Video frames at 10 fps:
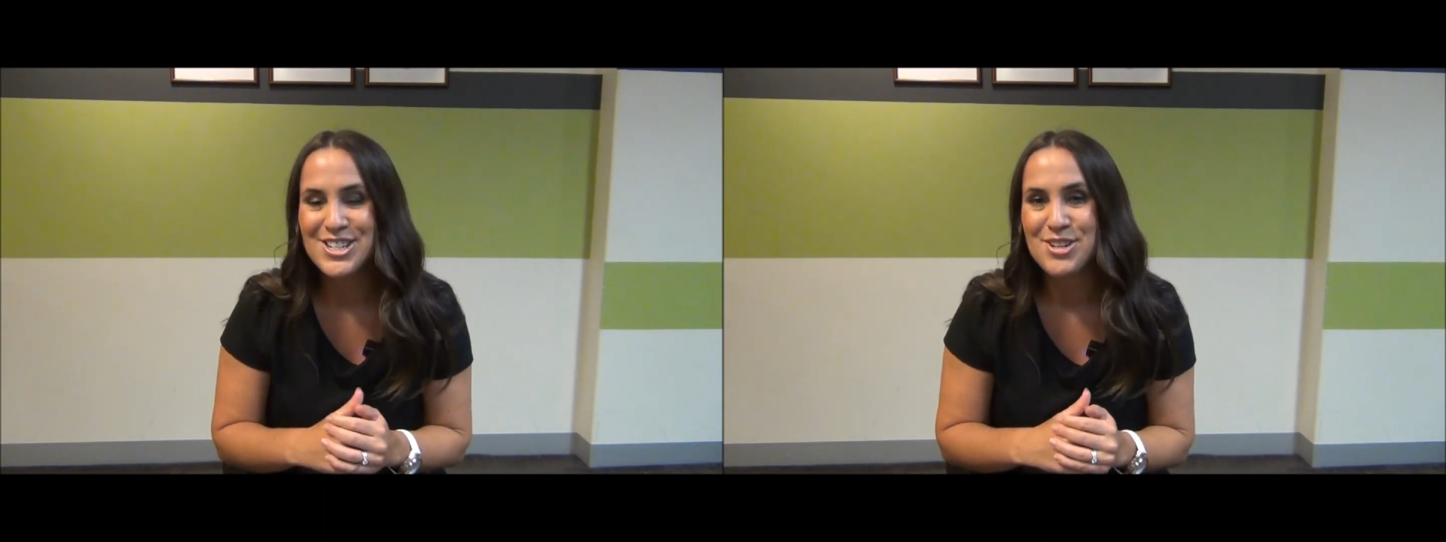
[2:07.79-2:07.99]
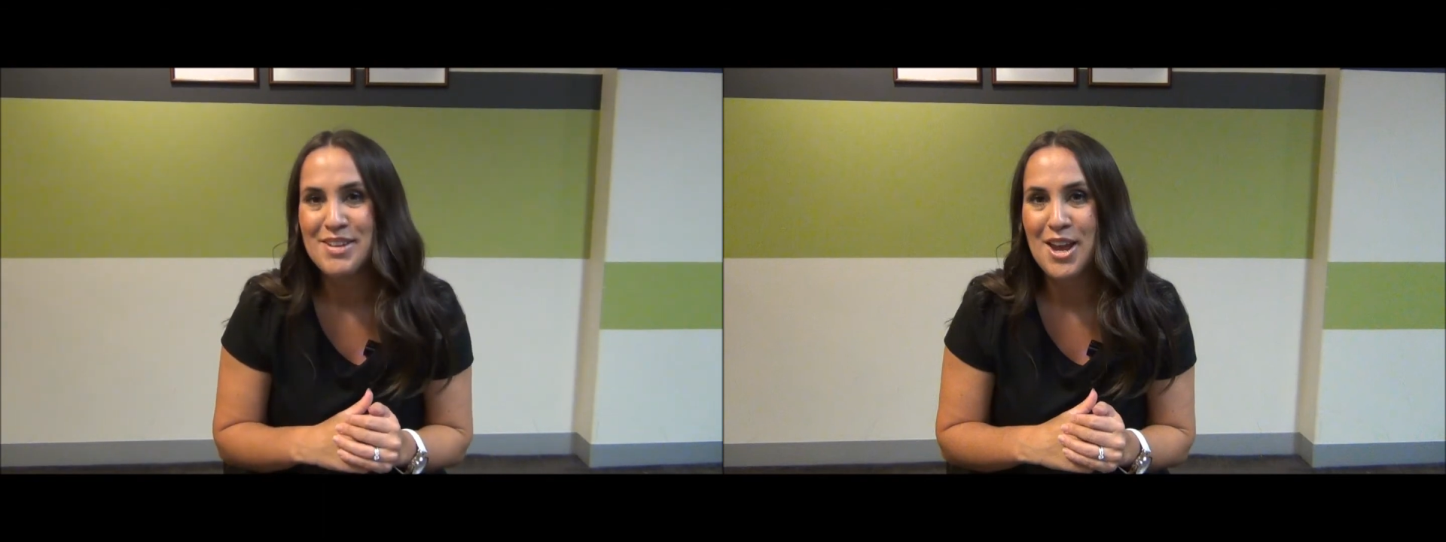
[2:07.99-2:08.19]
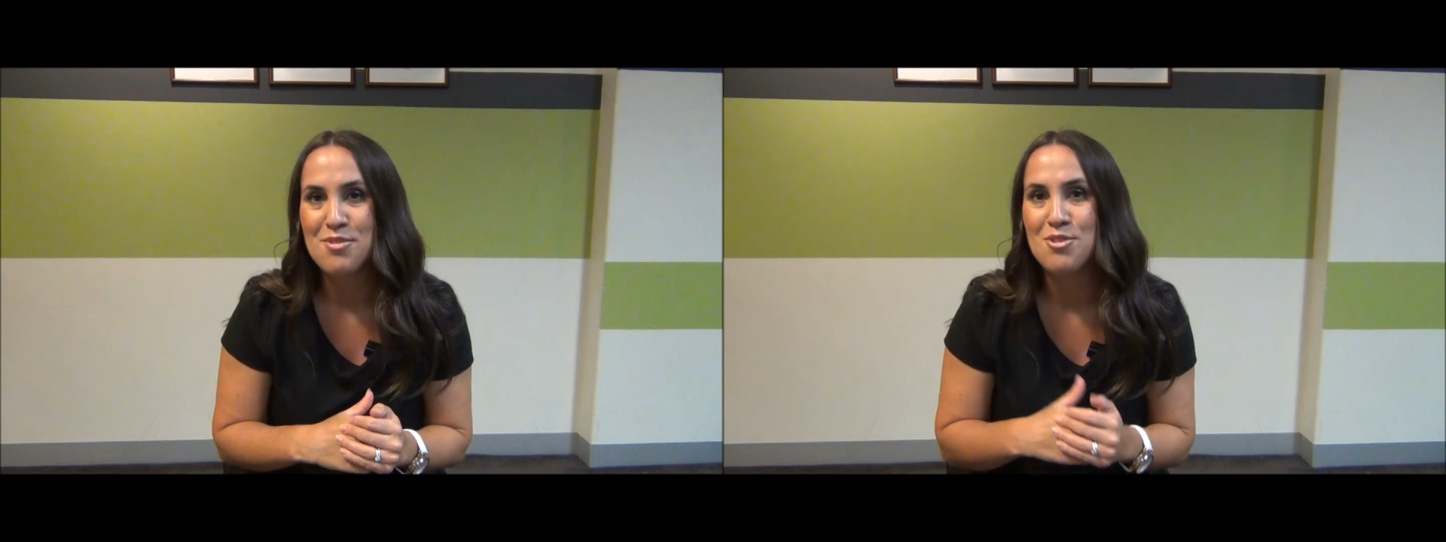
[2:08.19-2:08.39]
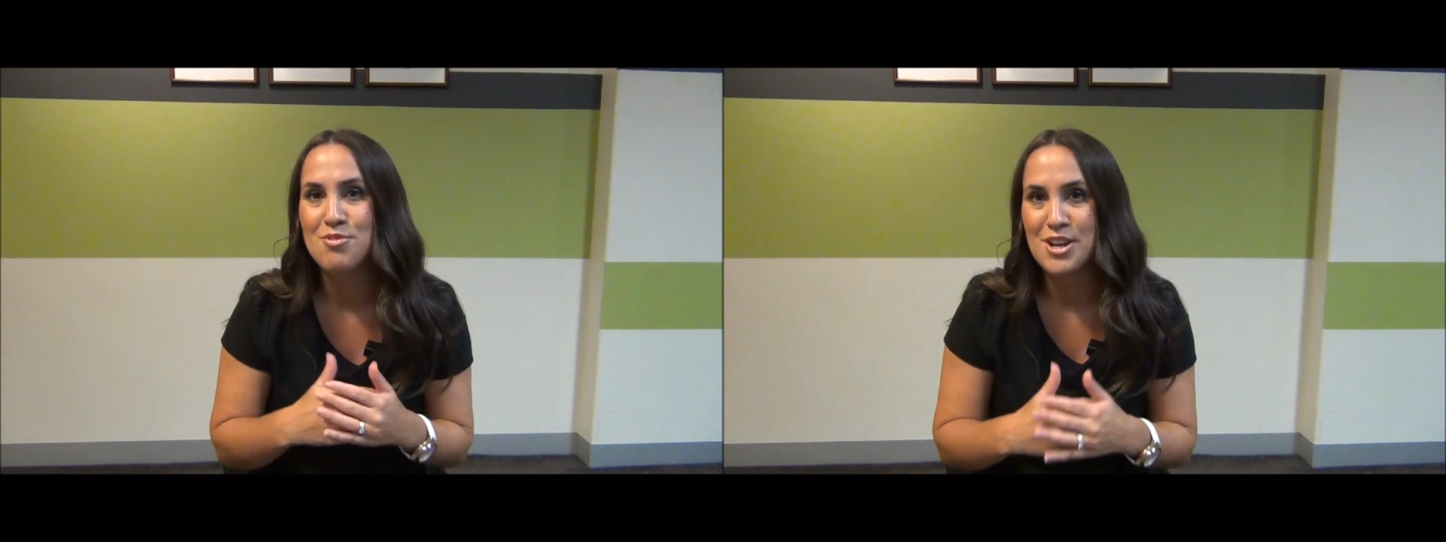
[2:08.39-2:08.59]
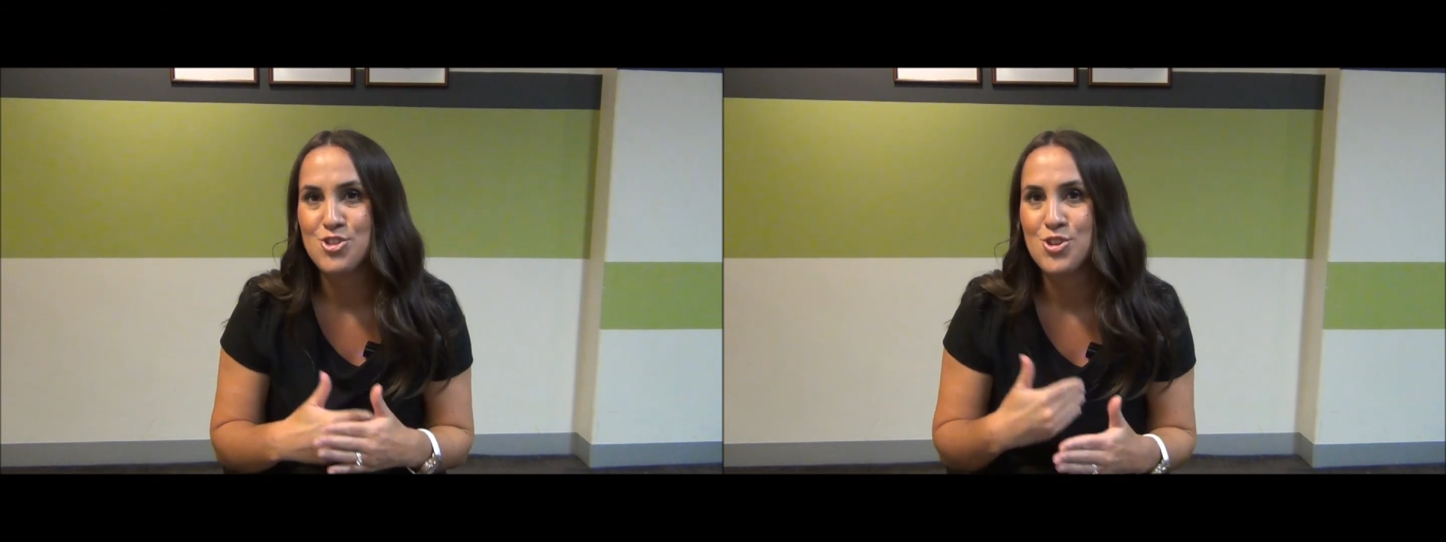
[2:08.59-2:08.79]
to be able to
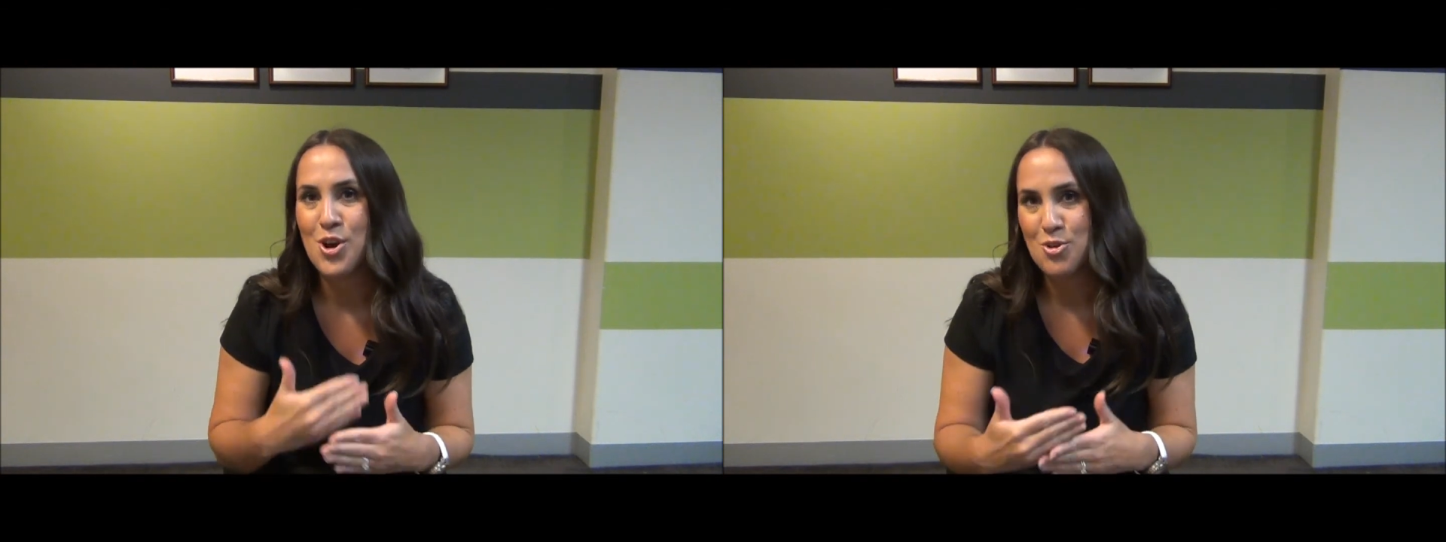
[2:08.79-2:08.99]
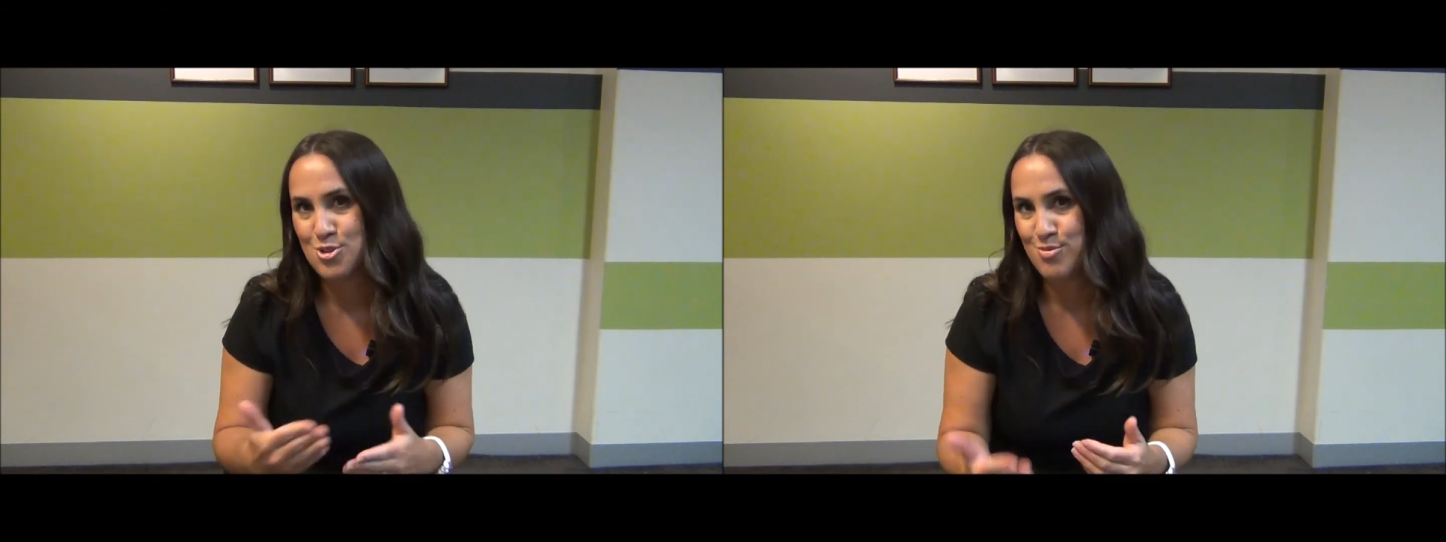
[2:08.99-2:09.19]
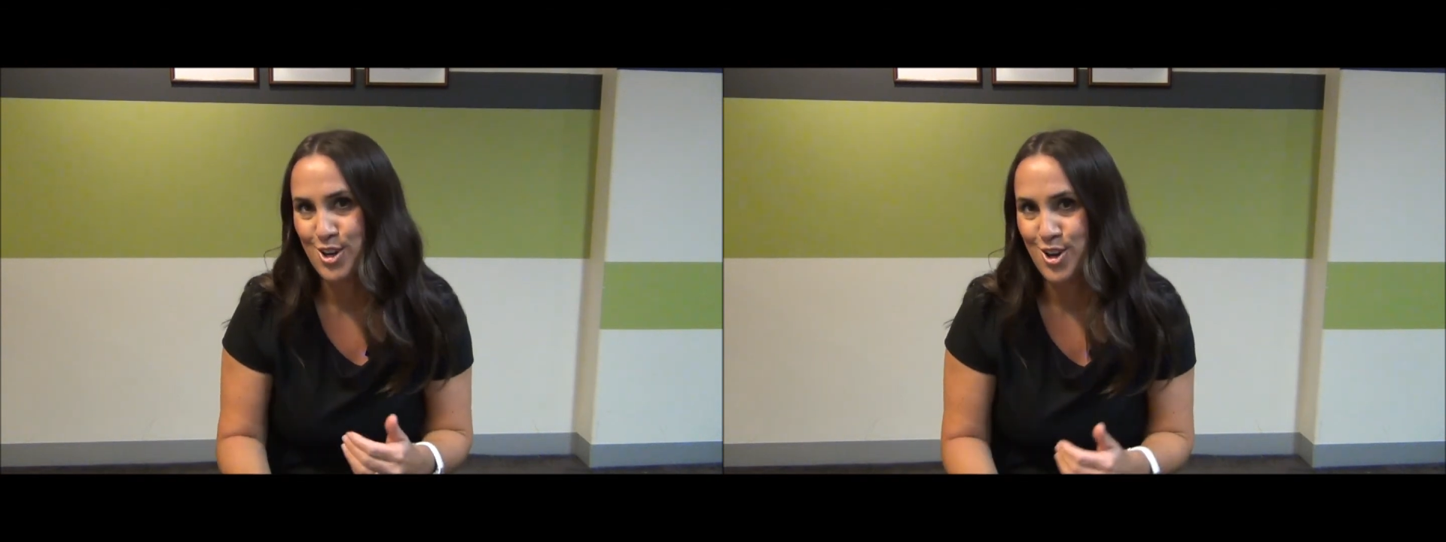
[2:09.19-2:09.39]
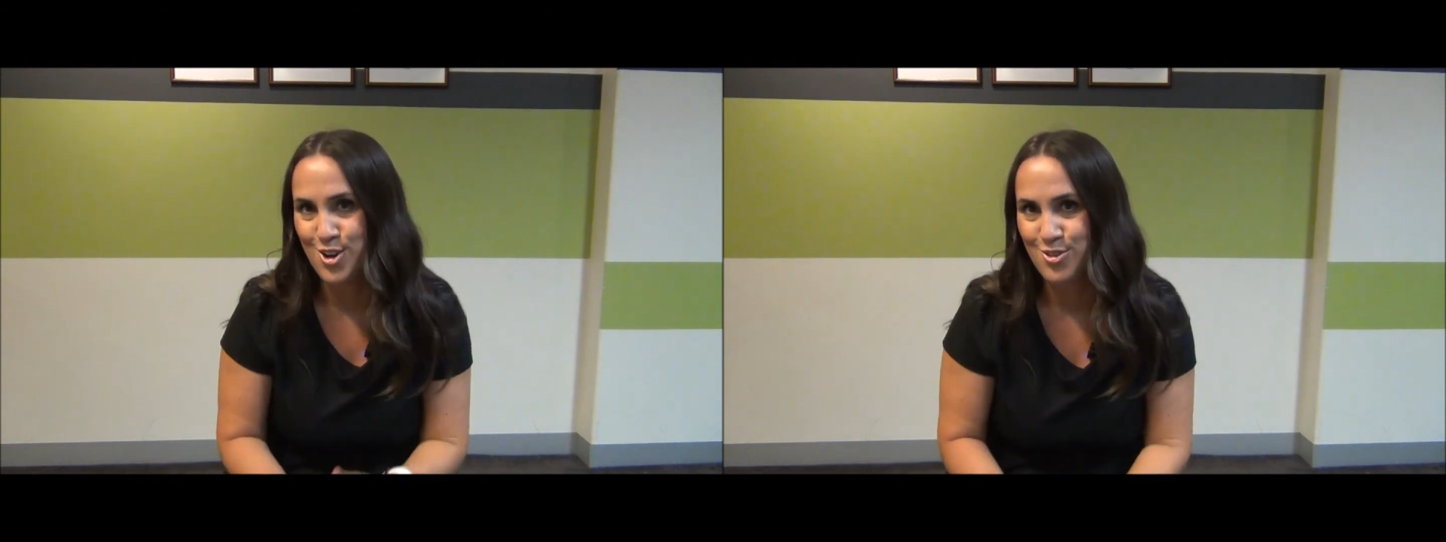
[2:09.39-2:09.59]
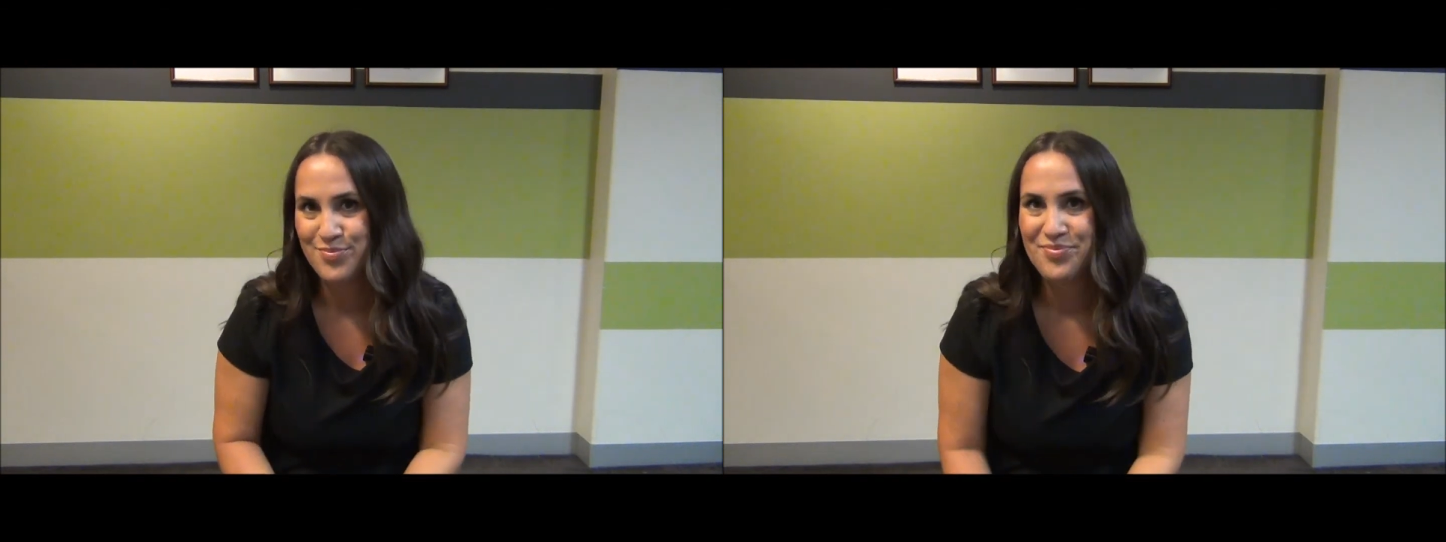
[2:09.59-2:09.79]
reach your ultimate
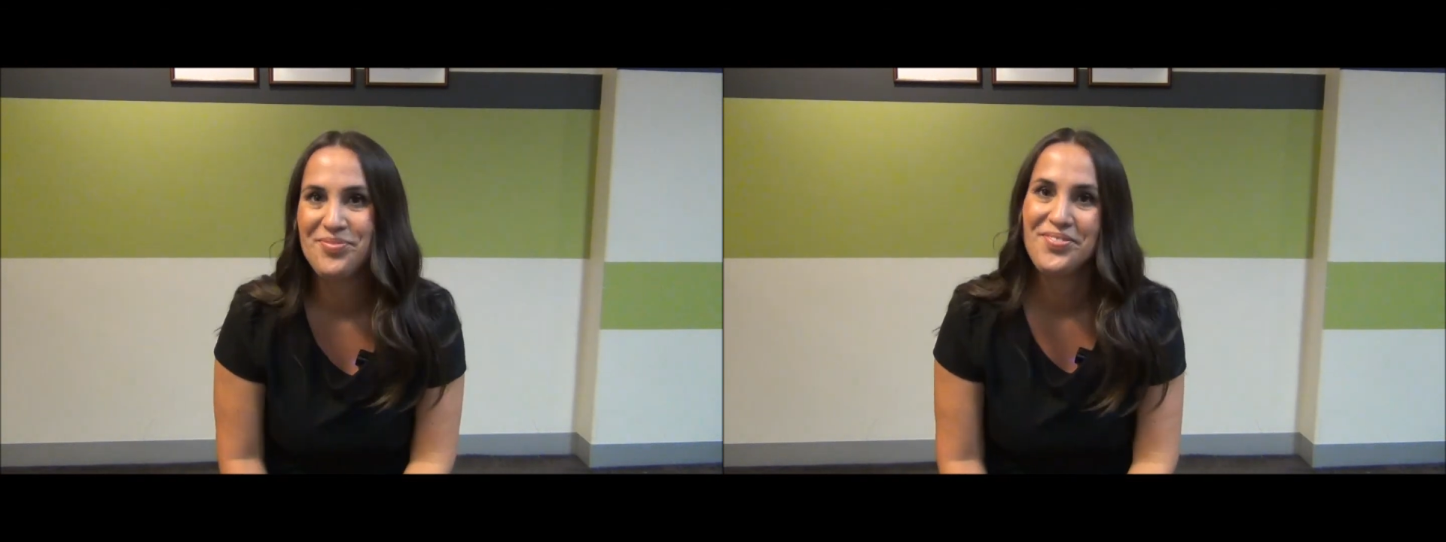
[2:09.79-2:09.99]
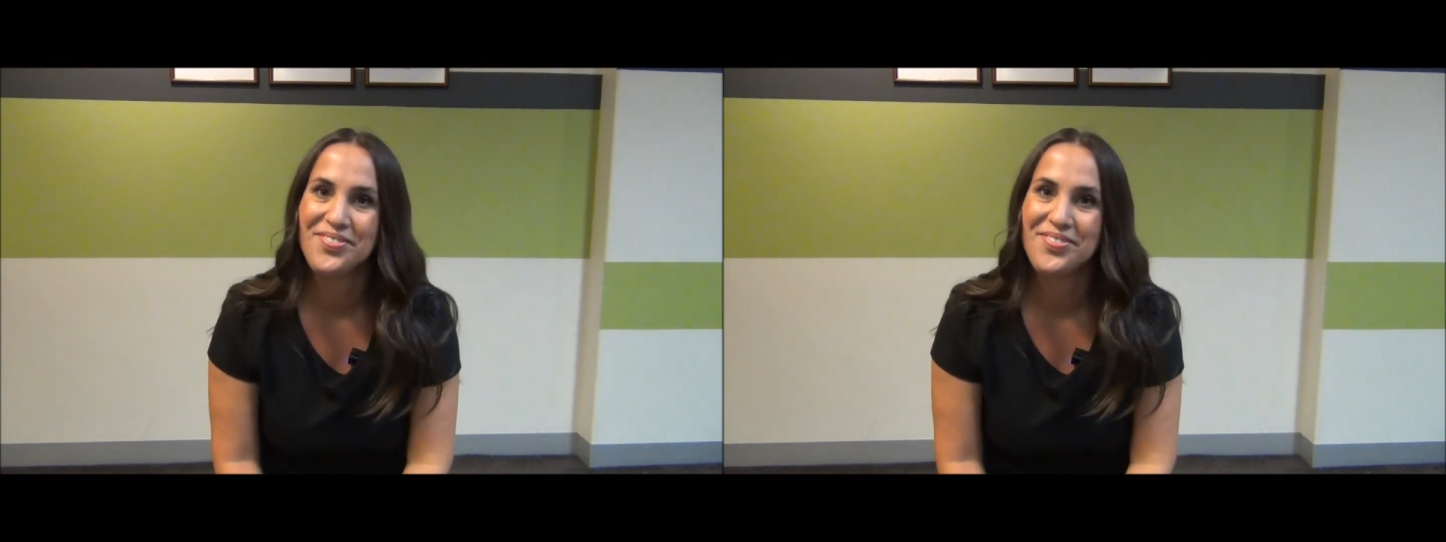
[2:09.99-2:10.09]
goal.